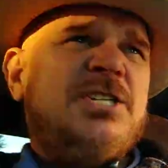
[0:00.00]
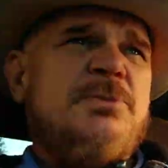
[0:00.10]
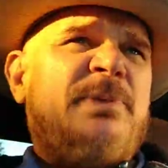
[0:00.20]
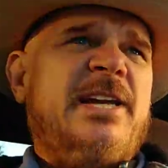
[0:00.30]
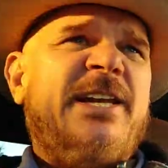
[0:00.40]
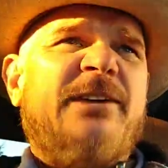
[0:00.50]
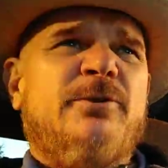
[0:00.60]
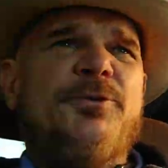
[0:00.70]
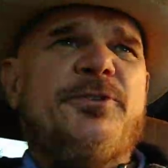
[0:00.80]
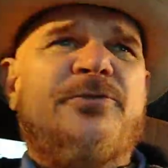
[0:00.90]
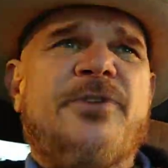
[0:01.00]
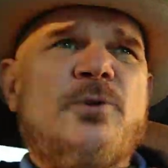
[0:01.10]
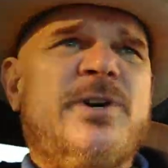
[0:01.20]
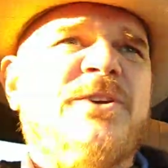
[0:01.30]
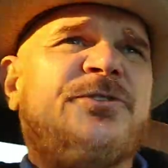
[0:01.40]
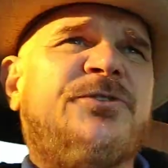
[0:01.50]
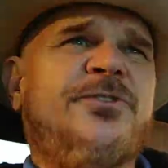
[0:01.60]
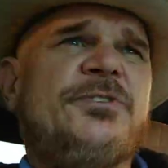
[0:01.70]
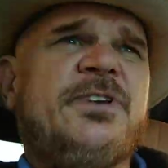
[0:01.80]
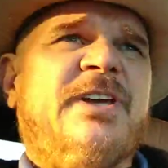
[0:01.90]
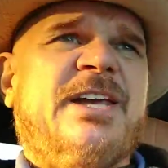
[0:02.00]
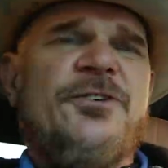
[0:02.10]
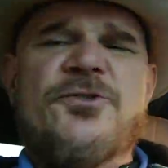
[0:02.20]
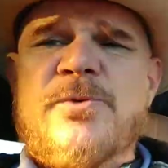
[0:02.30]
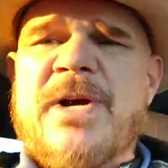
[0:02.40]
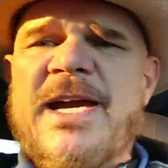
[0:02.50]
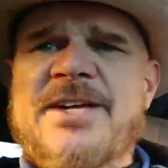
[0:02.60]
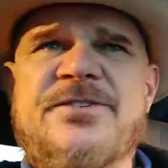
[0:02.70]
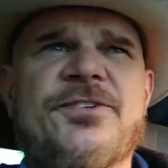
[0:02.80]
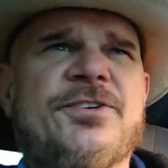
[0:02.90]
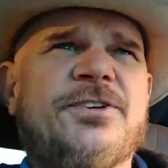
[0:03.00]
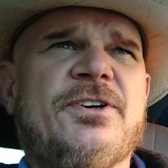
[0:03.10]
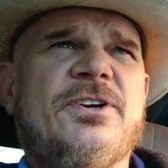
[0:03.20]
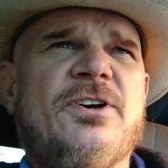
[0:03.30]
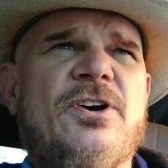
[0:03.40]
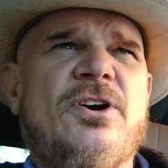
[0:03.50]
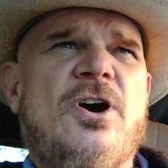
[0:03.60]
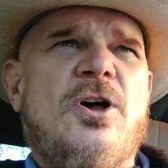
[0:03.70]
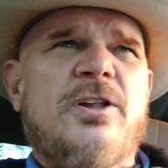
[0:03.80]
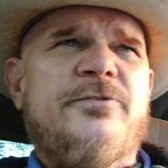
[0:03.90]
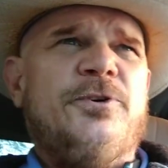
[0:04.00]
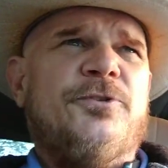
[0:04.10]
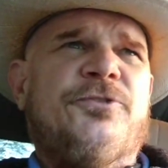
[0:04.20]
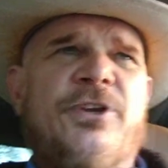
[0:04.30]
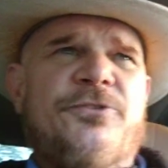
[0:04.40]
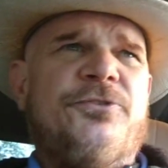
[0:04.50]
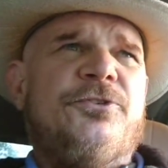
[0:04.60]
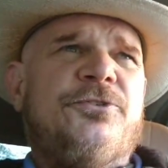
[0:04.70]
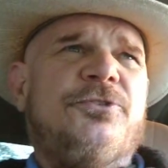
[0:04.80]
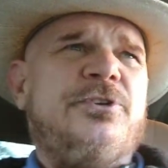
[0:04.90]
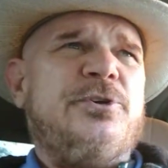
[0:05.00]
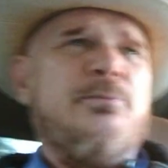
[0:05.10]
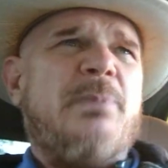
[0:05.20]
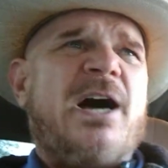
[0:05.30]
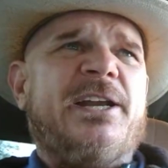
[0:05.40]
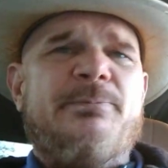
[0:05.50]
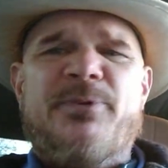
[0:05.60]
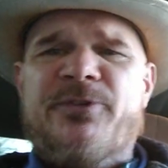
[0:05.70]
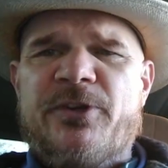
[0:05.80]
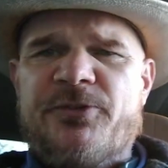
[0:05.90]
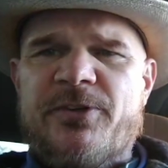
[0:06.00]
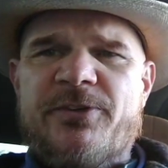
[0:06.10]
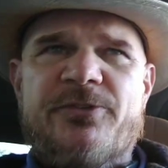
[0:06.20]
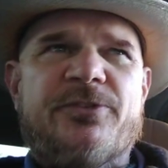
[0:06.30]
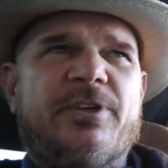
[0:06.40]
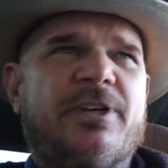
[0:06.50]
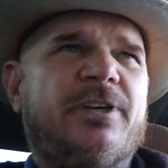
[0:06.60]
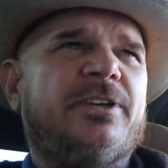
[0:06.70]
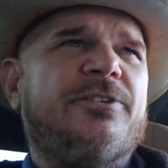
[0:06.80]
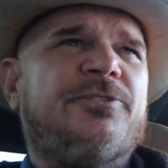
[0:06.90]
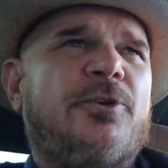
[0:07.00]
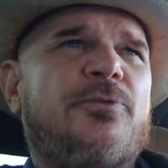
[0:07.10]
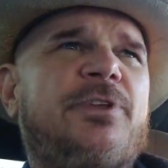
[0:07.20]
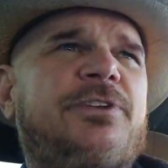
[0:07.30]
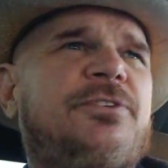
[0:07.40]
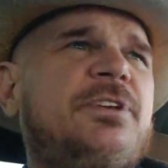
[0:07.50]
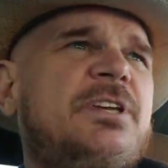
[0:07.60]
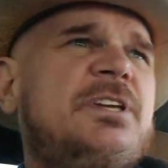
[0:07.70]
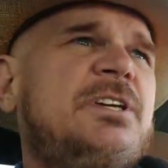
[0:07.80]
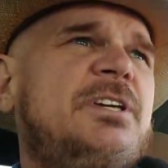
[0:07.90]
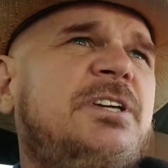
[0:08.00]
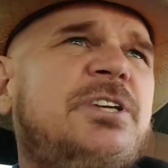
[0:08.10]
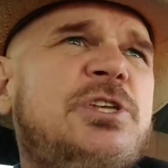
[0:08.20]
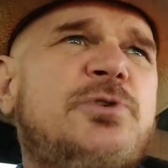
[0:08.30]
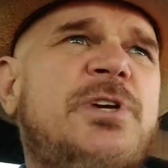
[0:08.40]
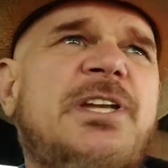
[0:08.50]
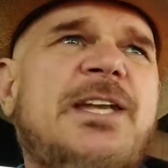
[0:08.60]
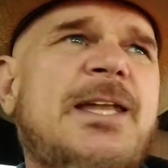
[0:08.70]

to being able to focus and direct all of your senses and your body positions uh, so that you can